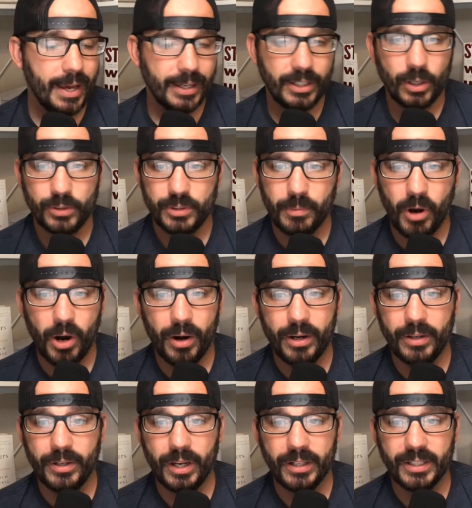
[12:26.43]
Demario
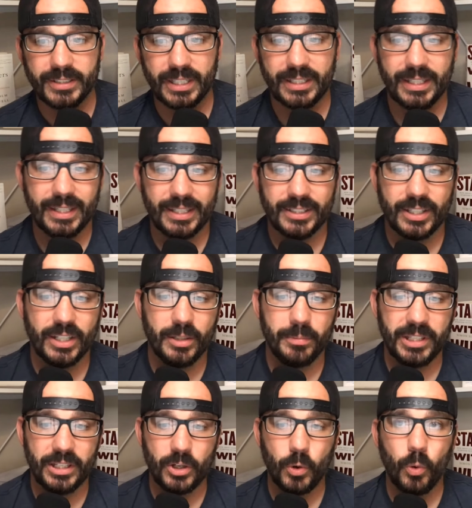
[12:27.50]
Douglas, I think, is going to
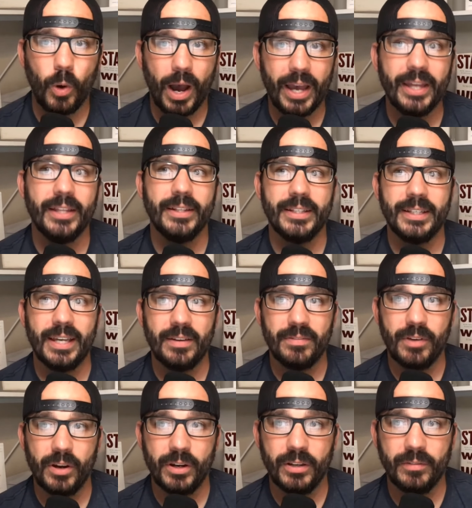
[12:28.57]
be quietly a
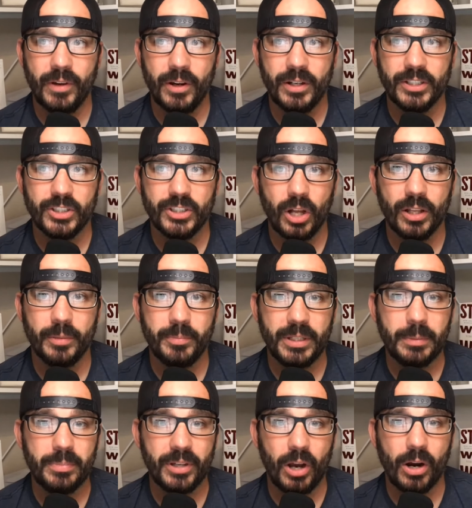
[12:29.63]
very, very solid
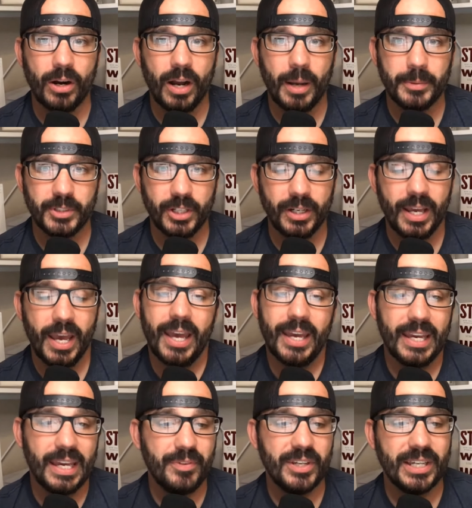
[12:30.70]
PPR option
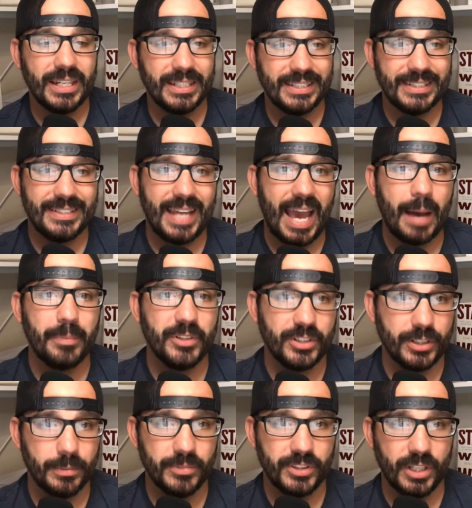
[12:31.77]
if he can establish
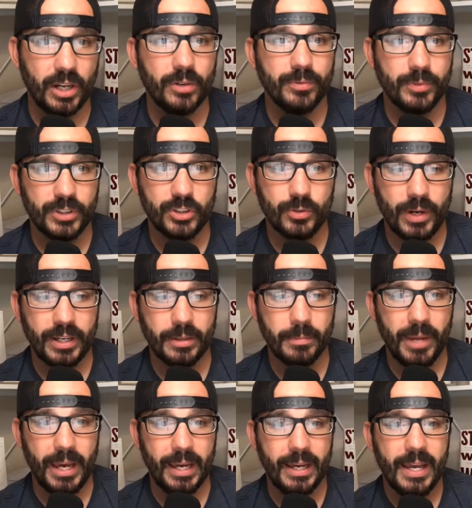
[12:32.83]
himself with Drake May.